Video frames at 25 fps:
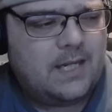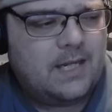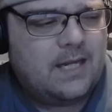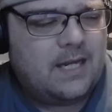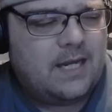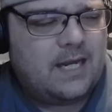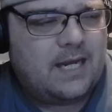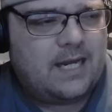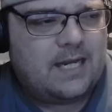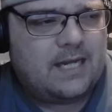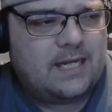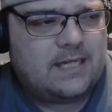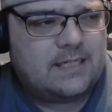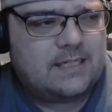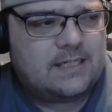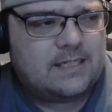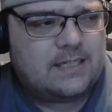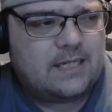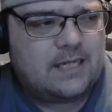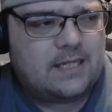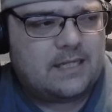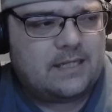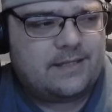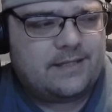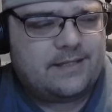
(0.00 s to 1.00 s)
And
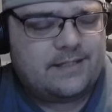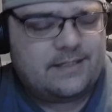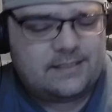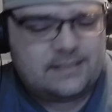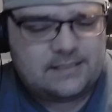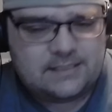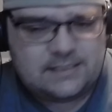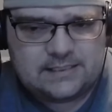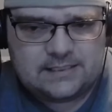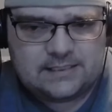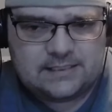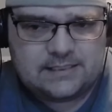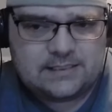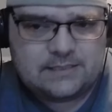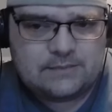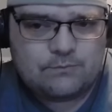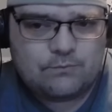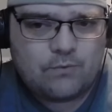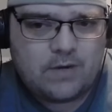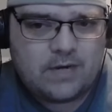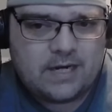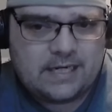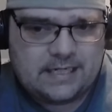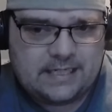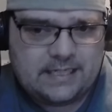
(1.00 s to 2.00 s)
this
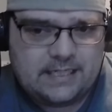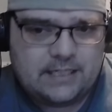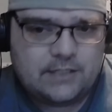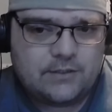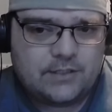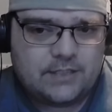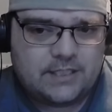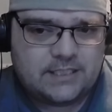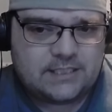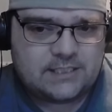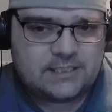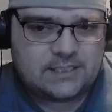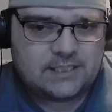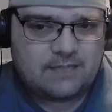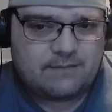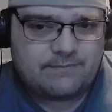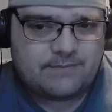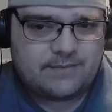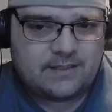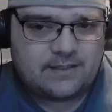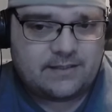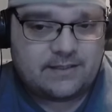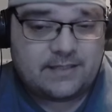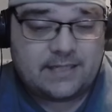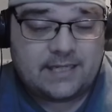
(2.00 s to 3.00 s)
right here is
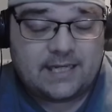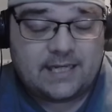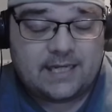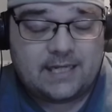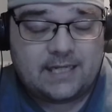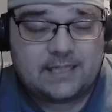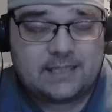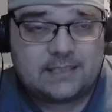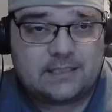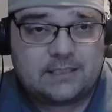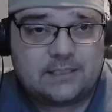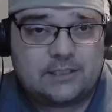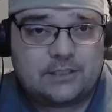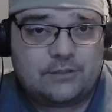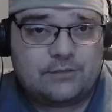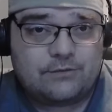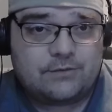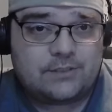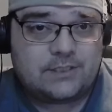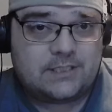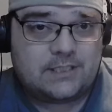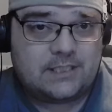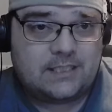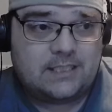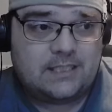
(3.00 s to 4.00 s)
something that you
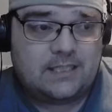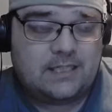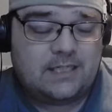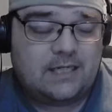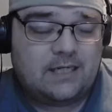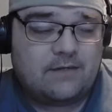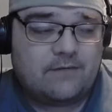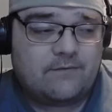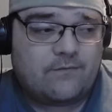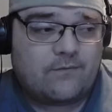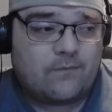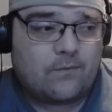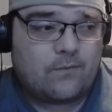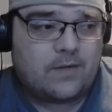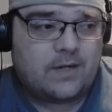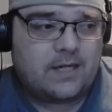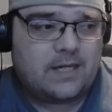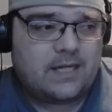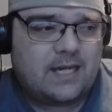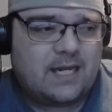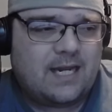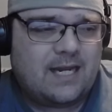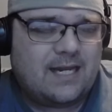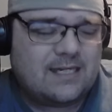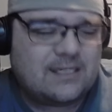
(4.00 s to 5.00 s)
see in
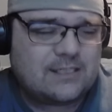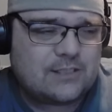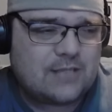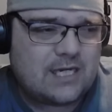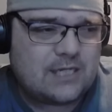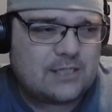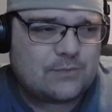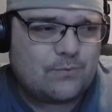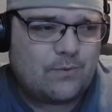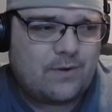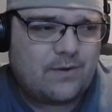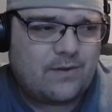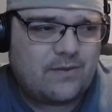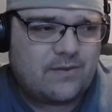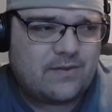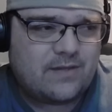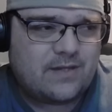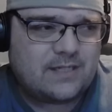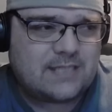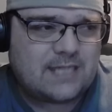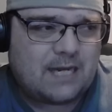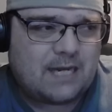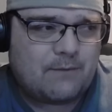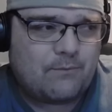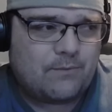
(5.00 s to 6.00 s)
40K. It's one of the
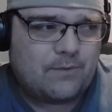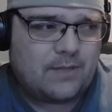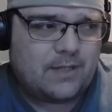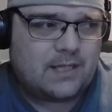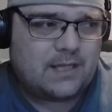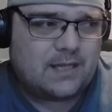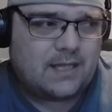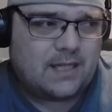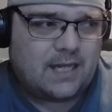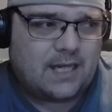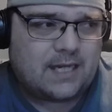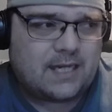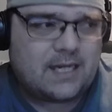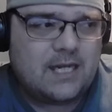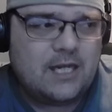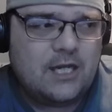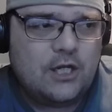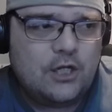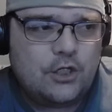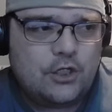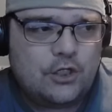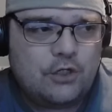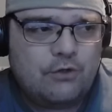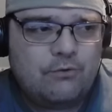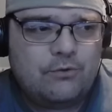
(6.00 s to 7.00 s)
things I really like.
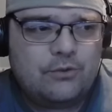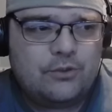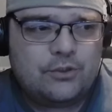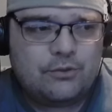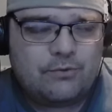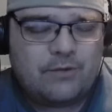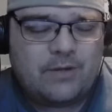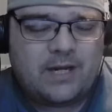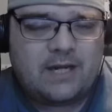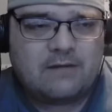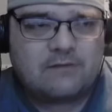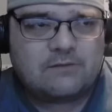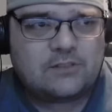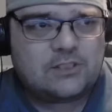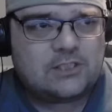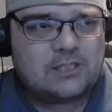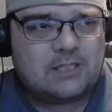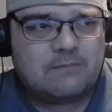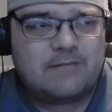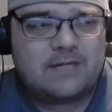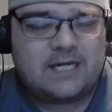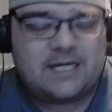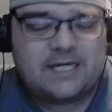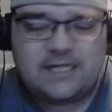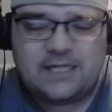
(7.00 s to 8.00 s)
You do have
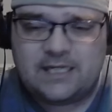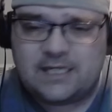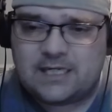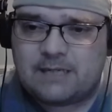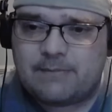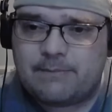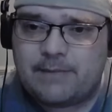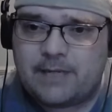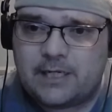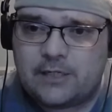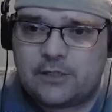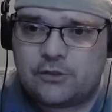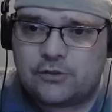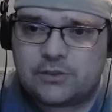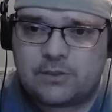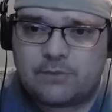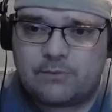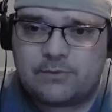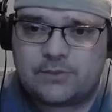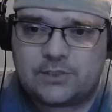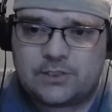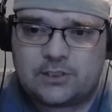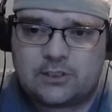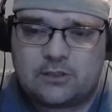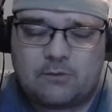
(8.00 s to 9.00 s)
some idiot commanders that
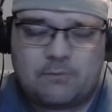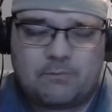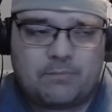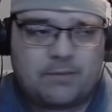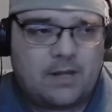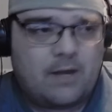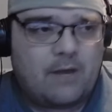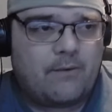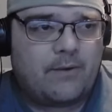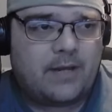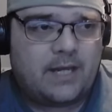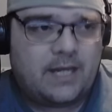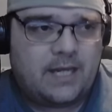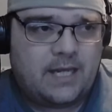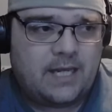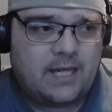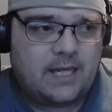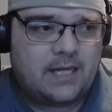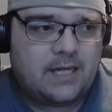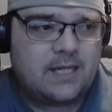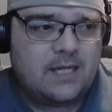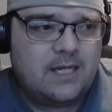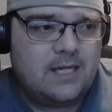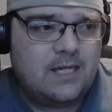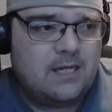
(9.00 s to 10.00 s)
would sit there and plow
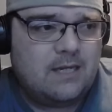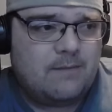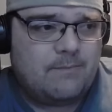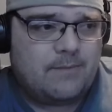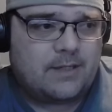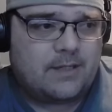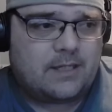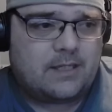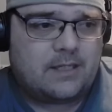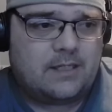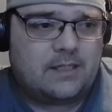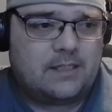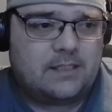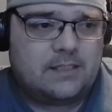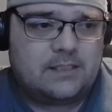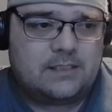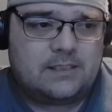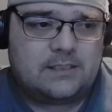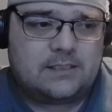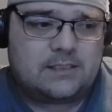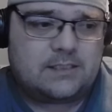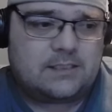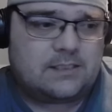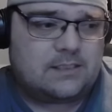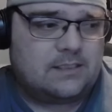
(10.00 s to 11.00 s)
ahead
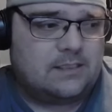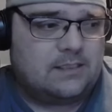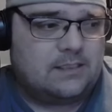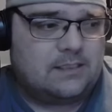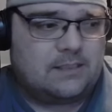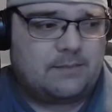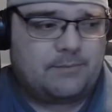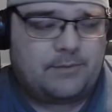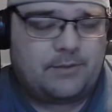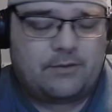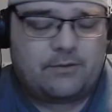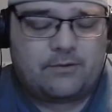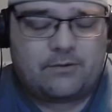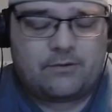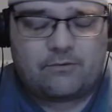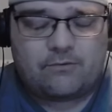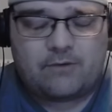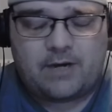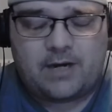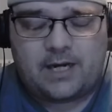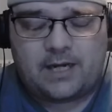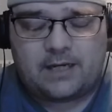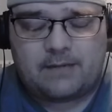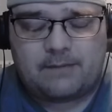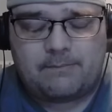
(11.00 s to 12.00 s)
because the
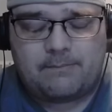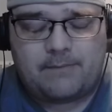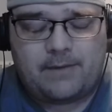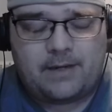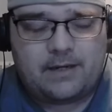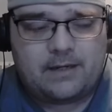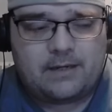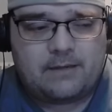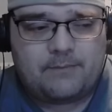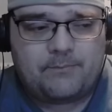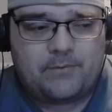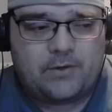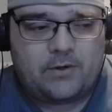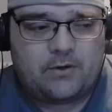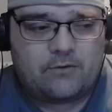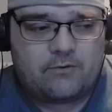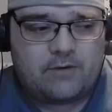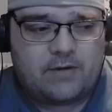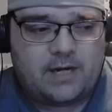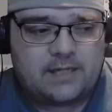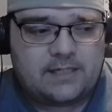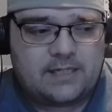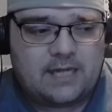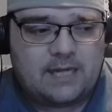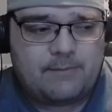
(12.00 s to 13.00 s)
bureaucratic
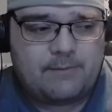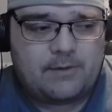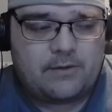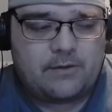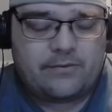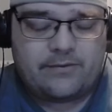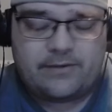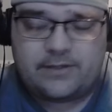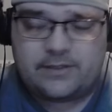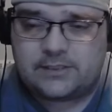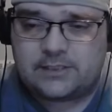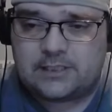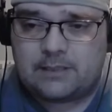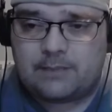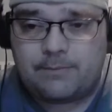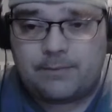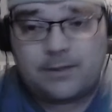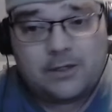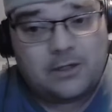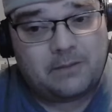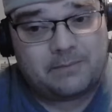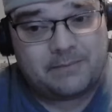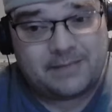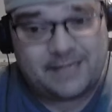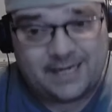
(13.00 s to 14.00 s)
nightmare that is the
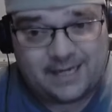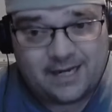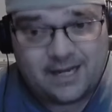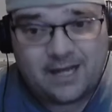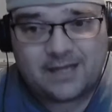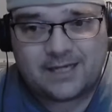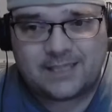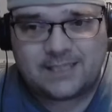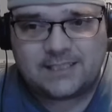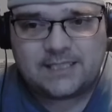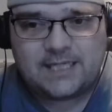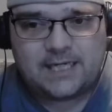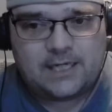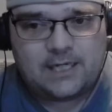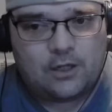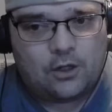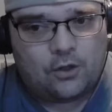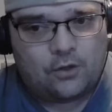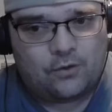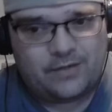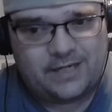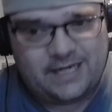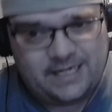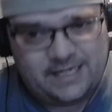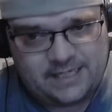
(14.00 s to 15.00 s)
Imperium cannot contain
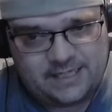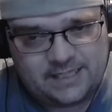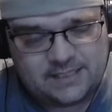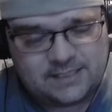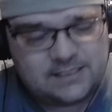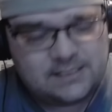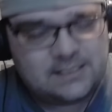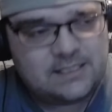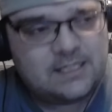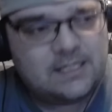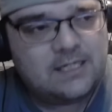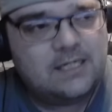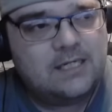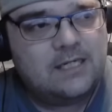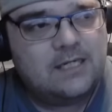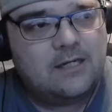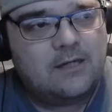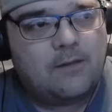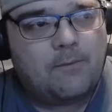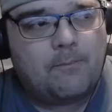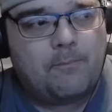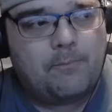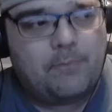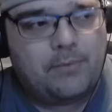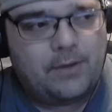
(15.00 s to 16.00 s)
all idiots.
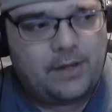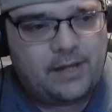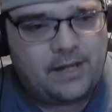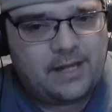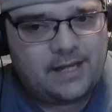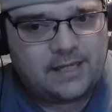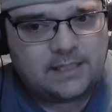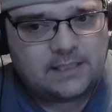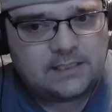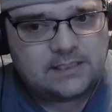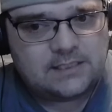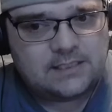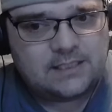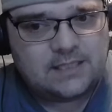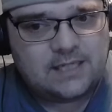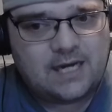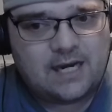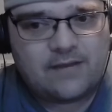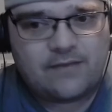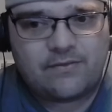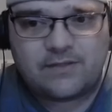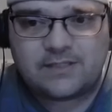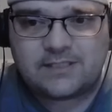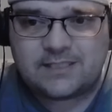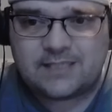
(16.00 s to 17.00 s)
But
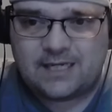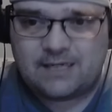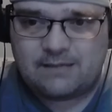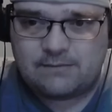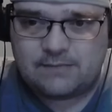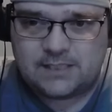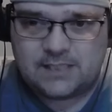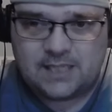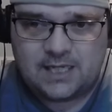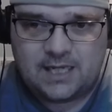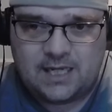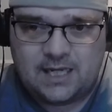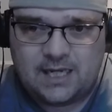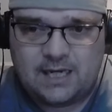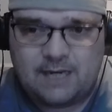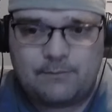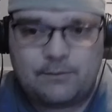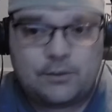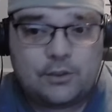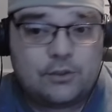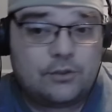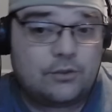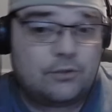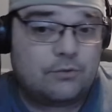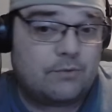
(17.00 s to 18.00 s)
at the same time,
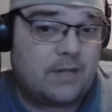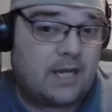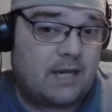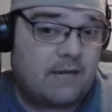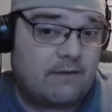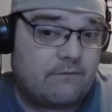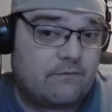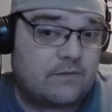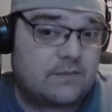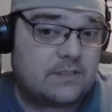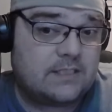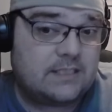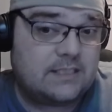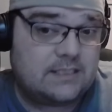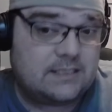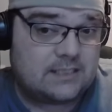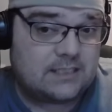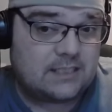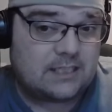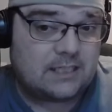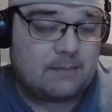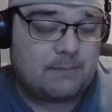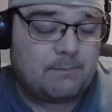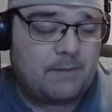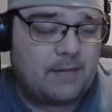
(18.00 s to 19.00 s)
you do have
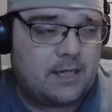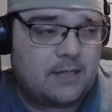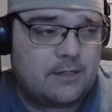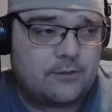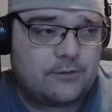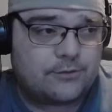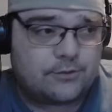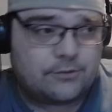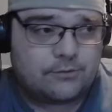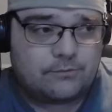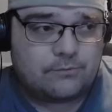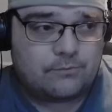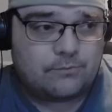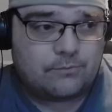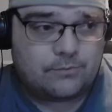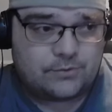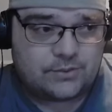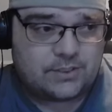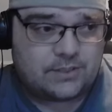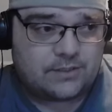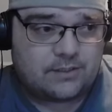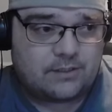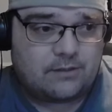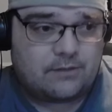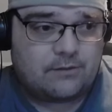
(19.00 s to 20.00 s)
decent commanders who will
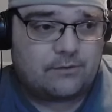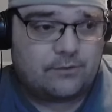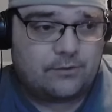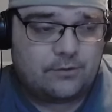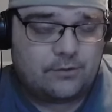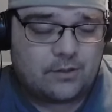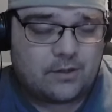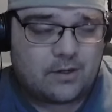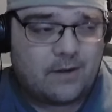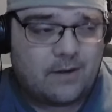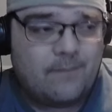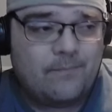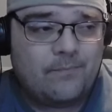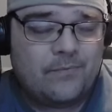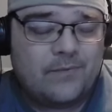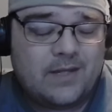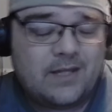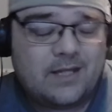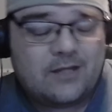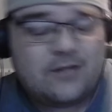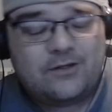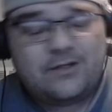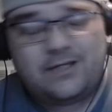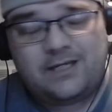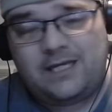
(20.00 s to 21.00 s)
sit there and look.
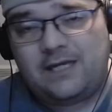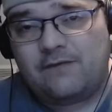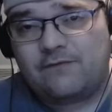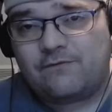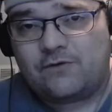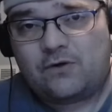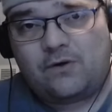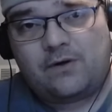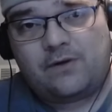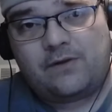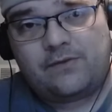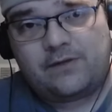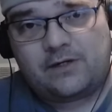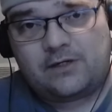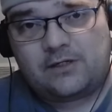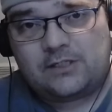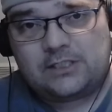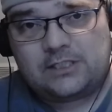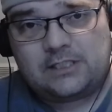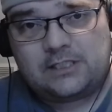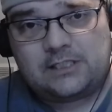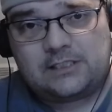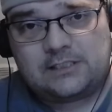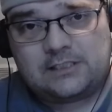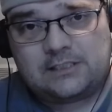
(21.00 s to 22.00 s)
Could he have gone in there and
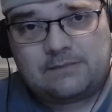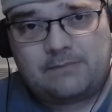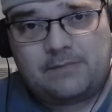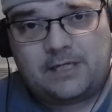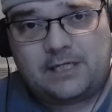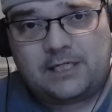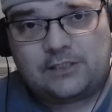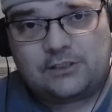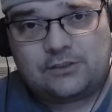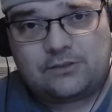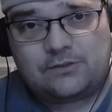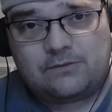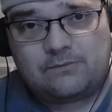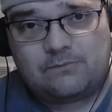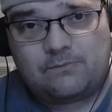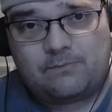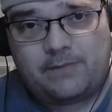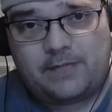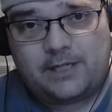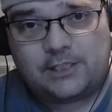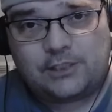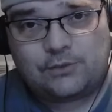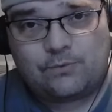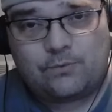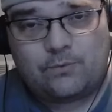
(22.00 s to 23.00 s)
done some
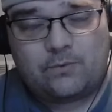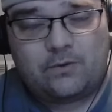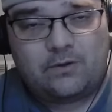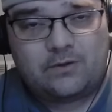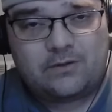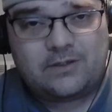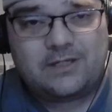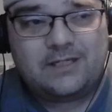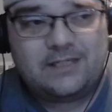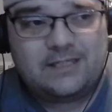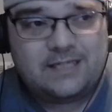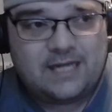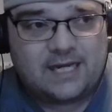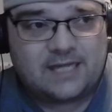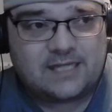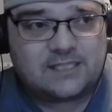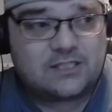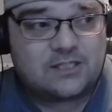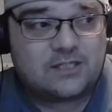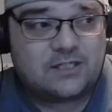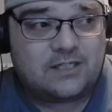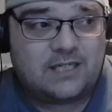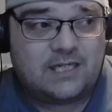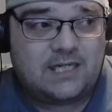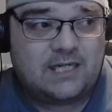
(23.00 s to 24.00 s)
major work? Yes.
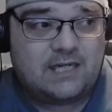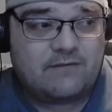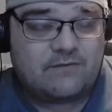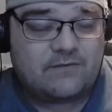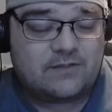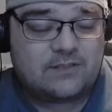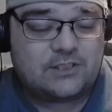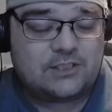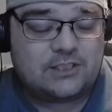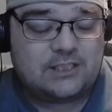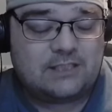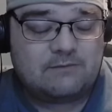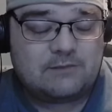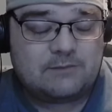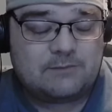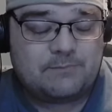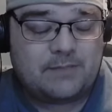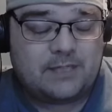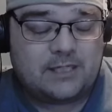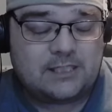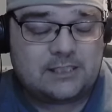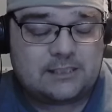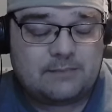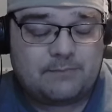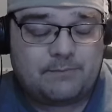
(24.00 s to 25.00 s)
Could he have achieved
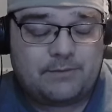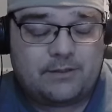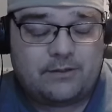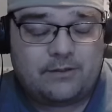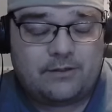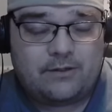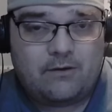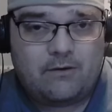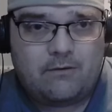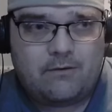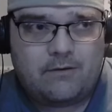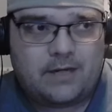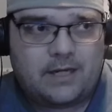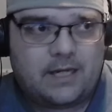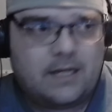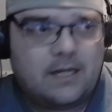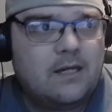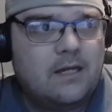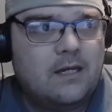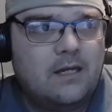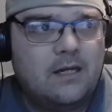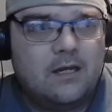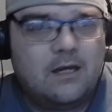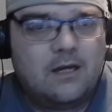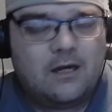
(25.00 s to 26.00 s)
space superiority?
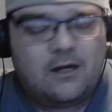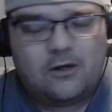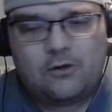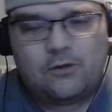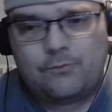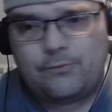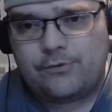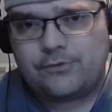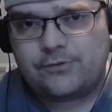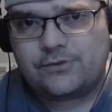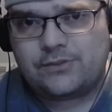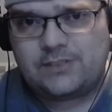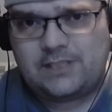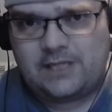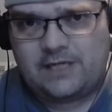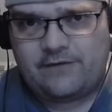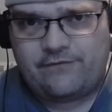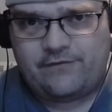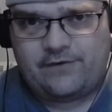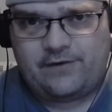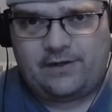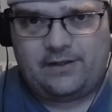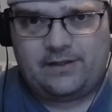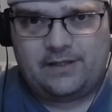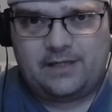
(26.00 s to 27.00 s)
Almost
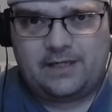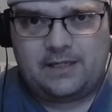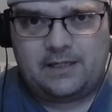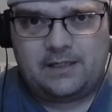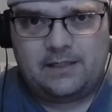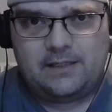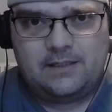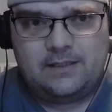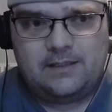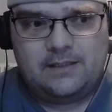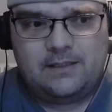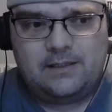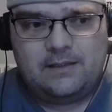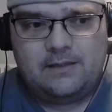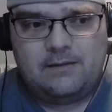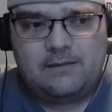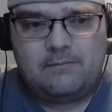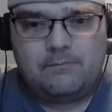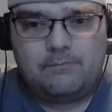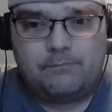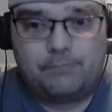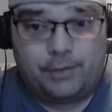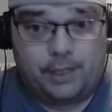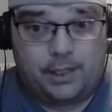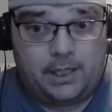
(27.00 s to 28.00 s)
definitely.
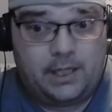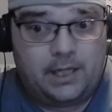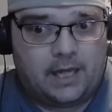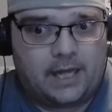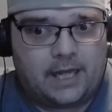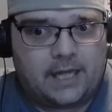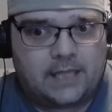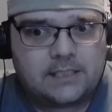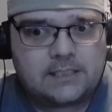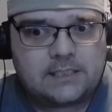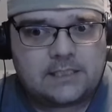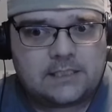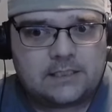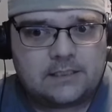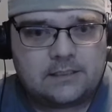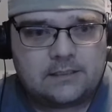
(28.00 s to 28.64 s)
But